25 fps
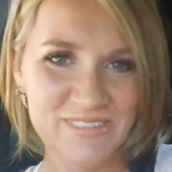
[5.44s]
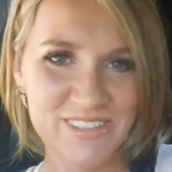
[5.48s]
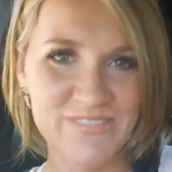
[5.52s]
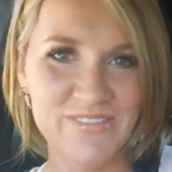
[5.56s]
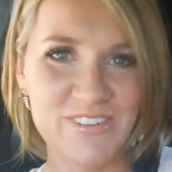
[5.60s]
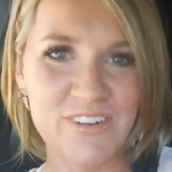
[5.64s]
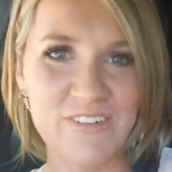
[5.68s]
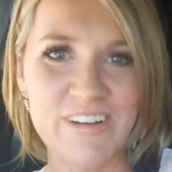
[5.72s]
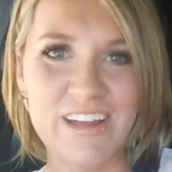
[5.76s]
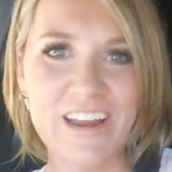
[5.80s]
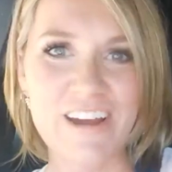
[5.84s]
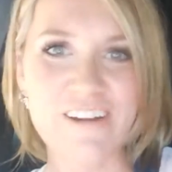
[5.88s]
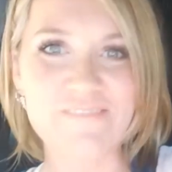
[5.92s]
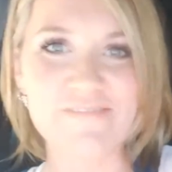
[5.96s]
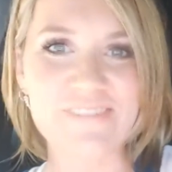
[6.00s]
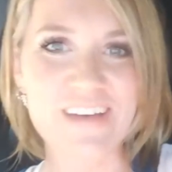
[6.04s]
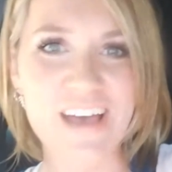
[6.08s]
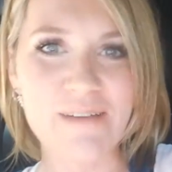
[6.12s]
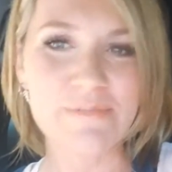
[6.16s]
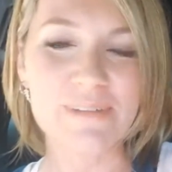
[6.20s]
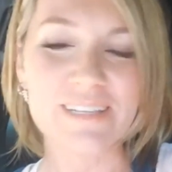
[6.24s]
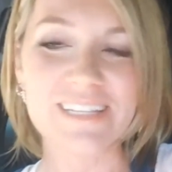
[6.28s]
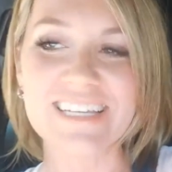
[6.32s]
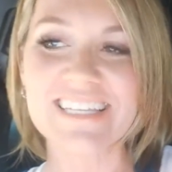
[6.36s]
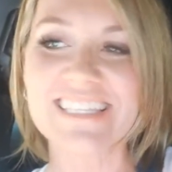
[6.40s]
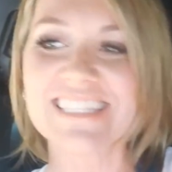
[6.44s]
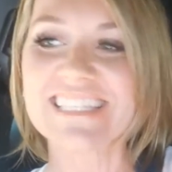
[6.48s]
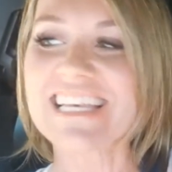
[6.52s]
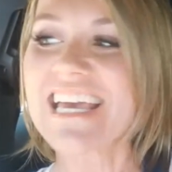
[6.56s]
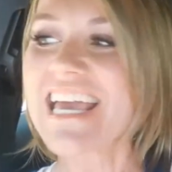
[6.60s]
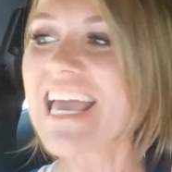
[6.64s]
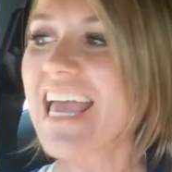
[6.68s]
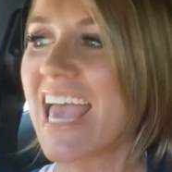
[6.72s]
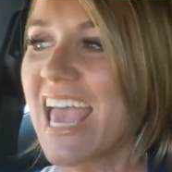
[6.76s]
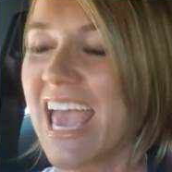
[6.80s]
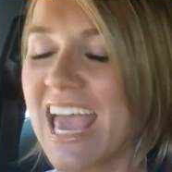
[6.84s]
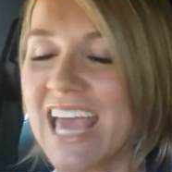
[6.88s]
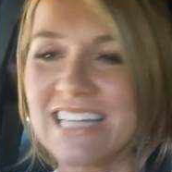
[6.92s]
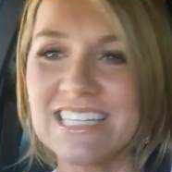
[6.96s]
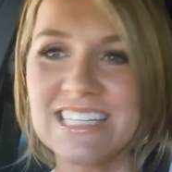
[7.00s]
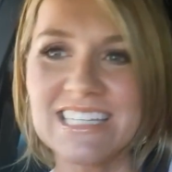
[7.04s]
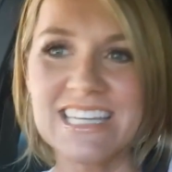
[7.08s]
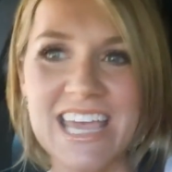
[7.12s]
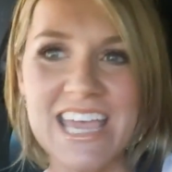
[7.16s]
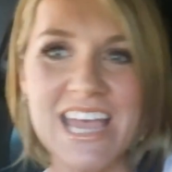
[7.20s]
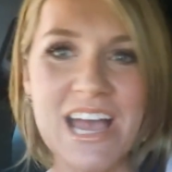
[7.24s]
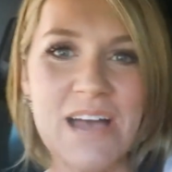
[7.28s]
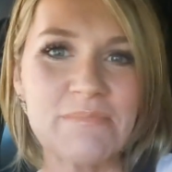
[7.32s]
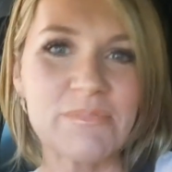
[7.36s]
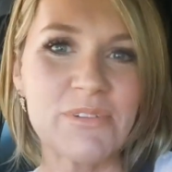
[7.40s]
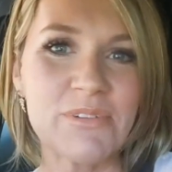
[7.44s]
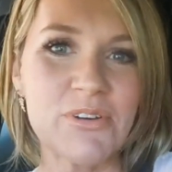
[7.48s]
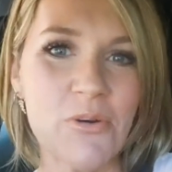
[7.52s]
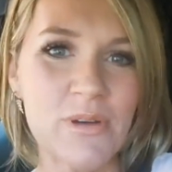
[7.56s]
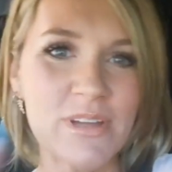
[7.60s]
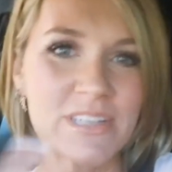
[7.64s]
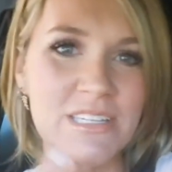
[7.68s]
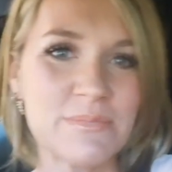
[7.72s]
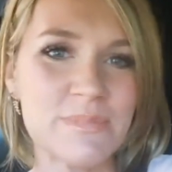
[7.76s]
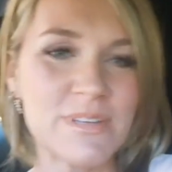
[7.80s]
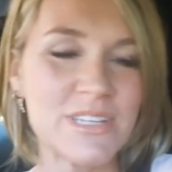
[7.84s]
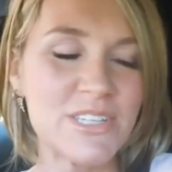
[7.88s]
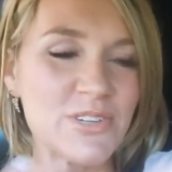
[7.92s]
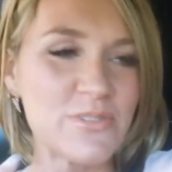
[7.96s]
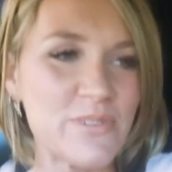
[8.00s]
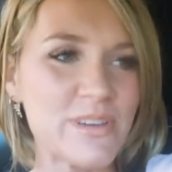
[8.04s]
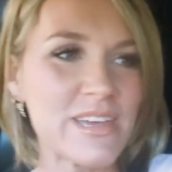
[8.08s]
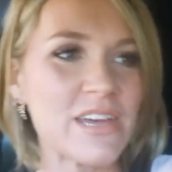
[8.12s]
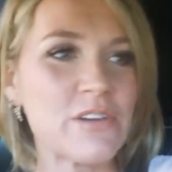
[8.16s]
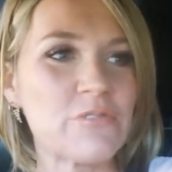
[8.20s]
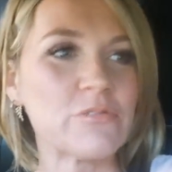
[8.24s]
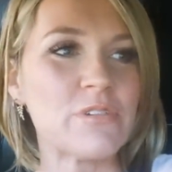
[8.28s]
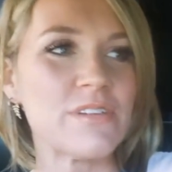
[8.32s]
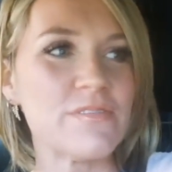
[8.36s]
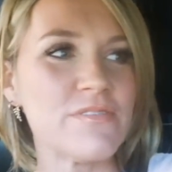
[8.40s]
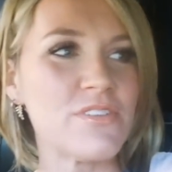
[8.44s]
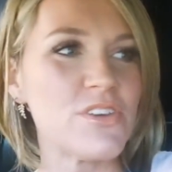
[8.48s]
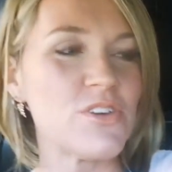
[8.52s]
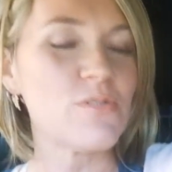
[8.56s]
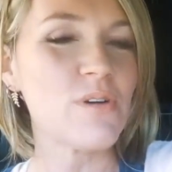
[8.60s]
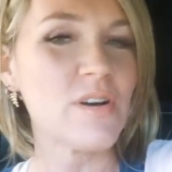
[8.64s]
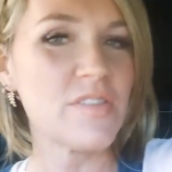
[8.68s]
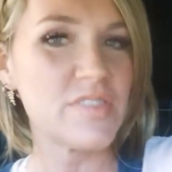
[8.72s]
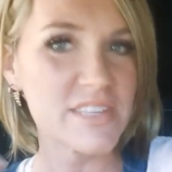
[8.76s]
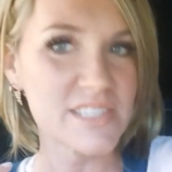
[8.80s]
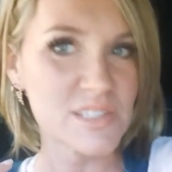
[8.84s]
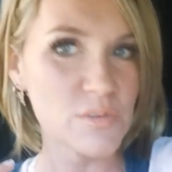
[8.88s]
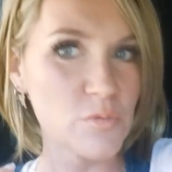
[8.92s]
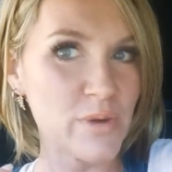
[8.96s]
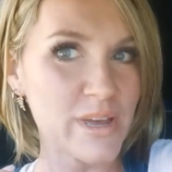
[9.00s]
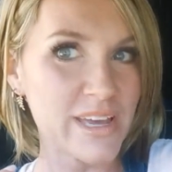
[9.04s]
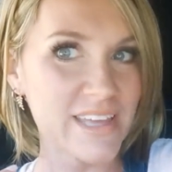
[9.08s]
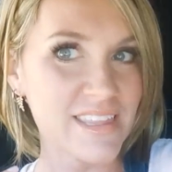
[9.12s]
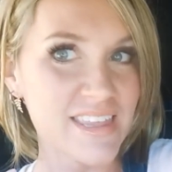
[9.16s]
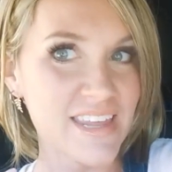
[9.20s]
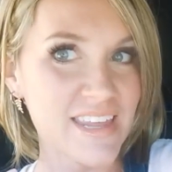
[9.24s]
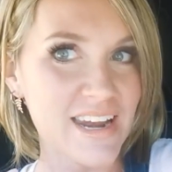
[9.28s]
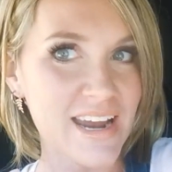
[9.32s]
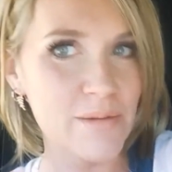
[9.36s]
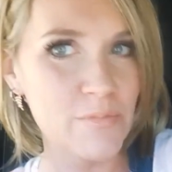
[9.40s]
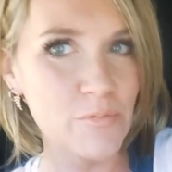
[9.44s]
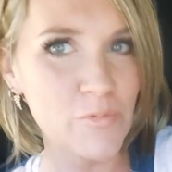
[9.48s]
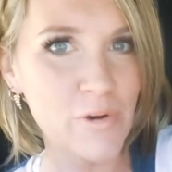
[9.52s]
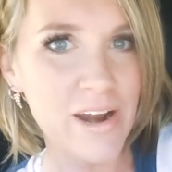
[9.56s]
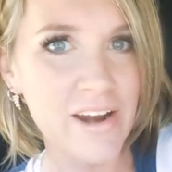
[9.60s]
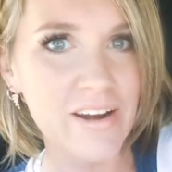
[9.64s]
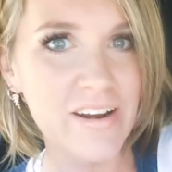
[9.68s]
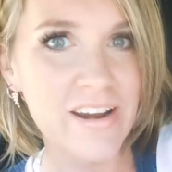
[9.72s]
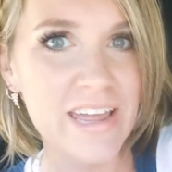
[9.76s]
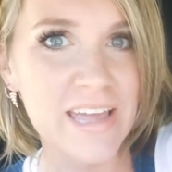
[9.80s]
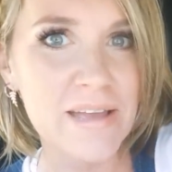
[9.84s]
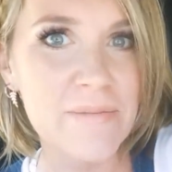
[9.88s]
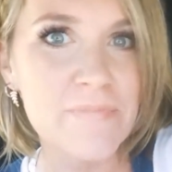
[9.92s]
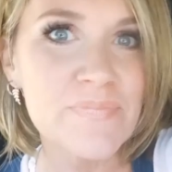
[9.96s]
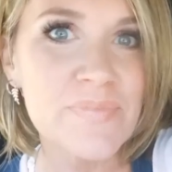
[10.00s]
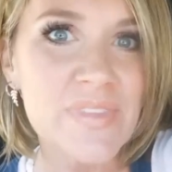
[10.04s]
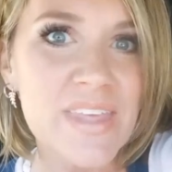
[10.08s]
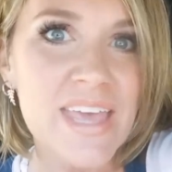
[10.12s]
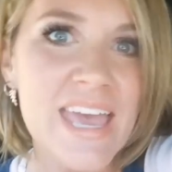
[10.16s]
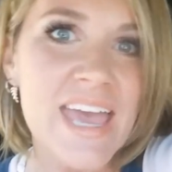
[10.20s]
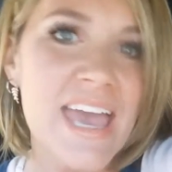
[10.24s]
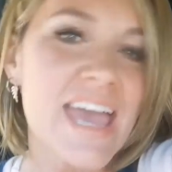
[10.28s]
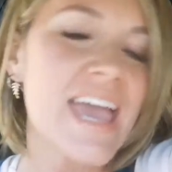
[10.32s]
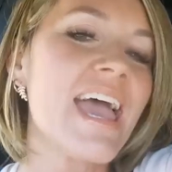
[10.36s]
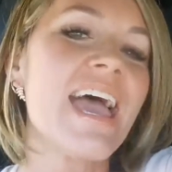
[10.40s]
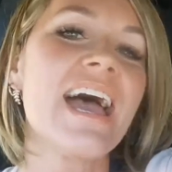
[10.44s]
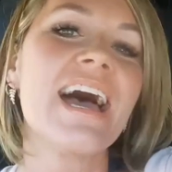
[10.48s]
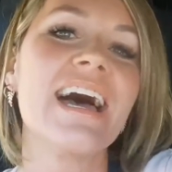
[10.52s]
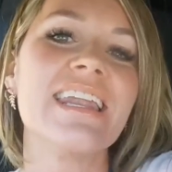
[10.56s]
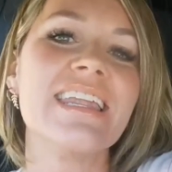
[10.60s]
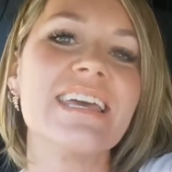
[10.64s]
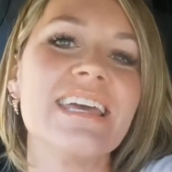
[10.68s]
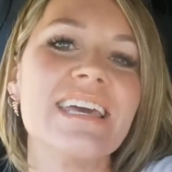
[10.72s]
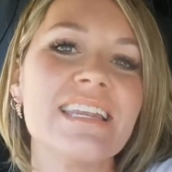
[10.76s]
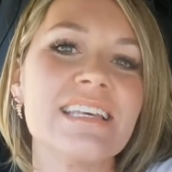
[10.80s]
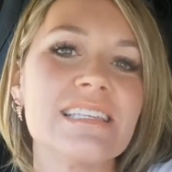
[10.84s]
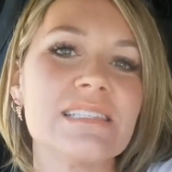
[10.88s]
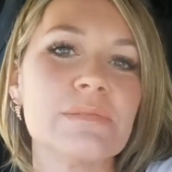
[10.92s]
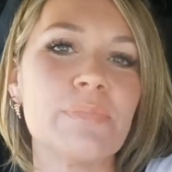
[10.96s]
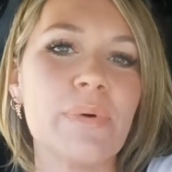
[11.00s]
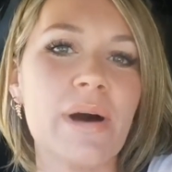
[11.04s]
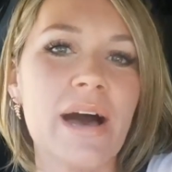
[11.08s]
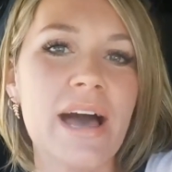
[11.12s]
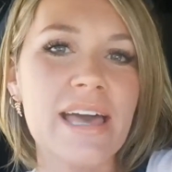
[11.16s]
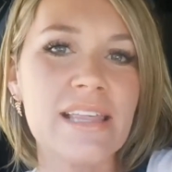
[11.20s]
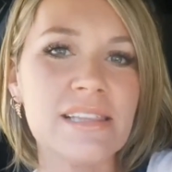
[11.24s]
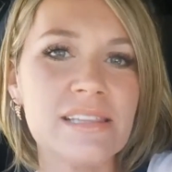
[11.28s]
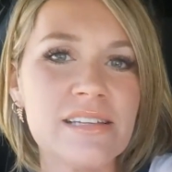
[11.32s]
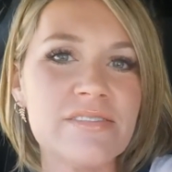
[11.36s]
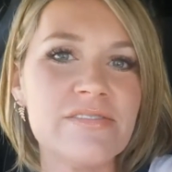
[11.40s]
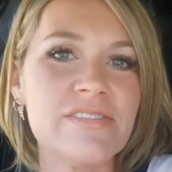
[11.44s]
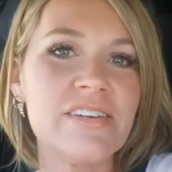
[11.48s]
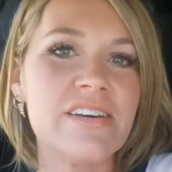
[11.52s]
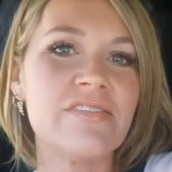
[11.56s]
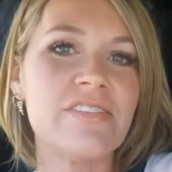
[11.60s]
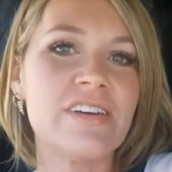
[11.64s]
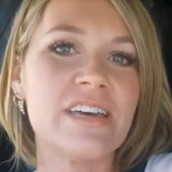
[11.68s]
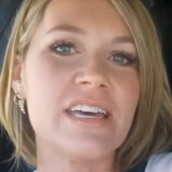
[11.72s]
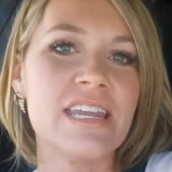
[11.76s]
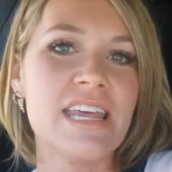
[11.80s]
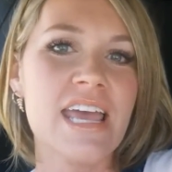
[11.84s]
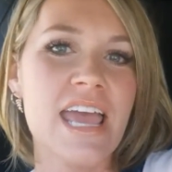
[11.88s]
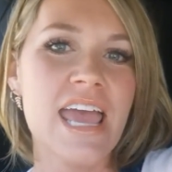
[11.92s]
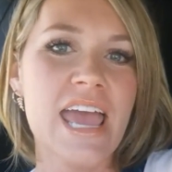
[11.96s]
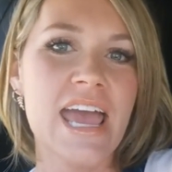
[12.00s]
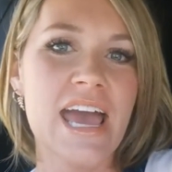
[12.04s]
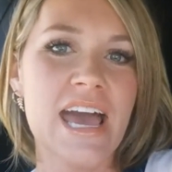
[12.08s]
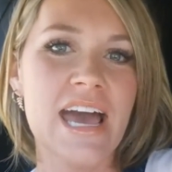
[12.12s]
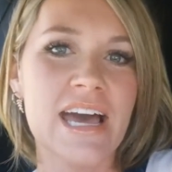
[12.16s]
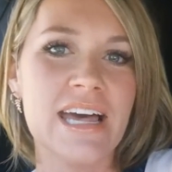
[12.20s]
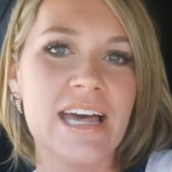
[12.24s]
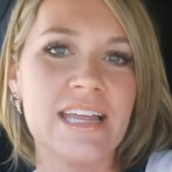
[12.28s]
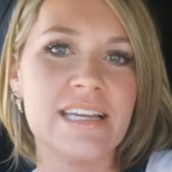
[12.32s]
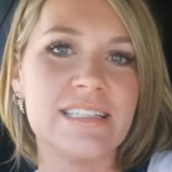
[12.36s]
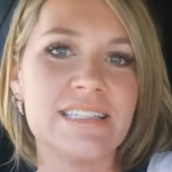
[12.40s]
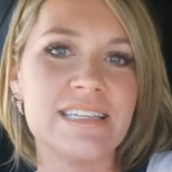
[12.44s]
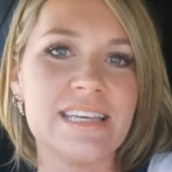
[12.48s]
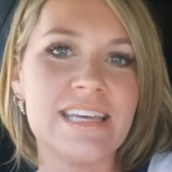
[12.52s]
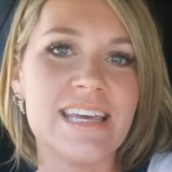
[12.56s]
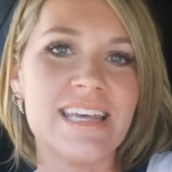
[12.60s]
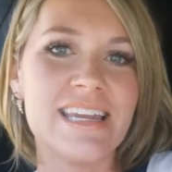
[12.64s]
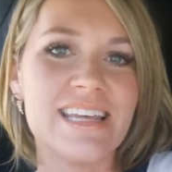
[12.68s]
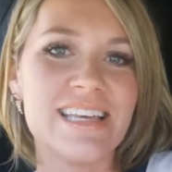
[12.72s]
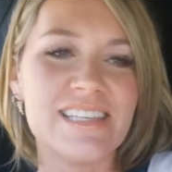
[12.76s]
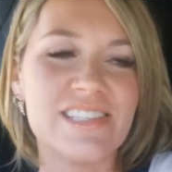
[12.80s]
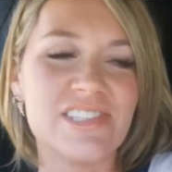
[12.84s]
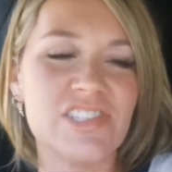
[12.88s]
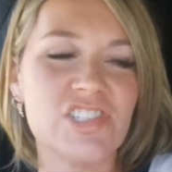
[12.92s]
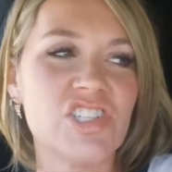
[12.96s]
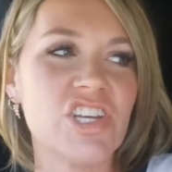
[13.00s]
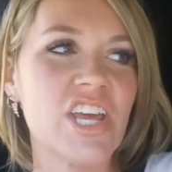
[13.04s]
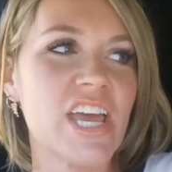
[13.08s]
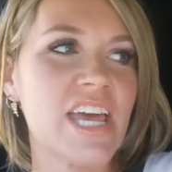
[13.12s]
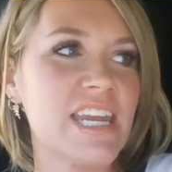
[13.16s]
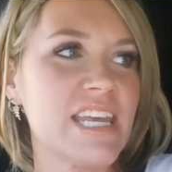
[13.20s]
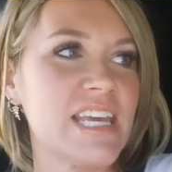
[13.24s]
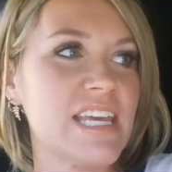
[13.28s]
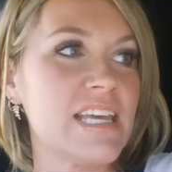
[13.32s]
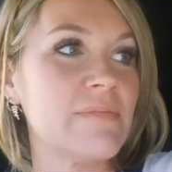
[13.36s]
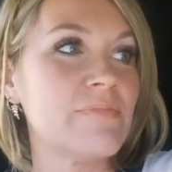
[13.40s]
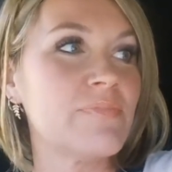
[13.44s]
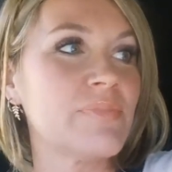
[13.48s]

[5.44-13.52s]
with Faux Hair Fabulous and today I'm going to be doing a review on this wig that I'm wearing and it is by LaVivid and it is Jenny.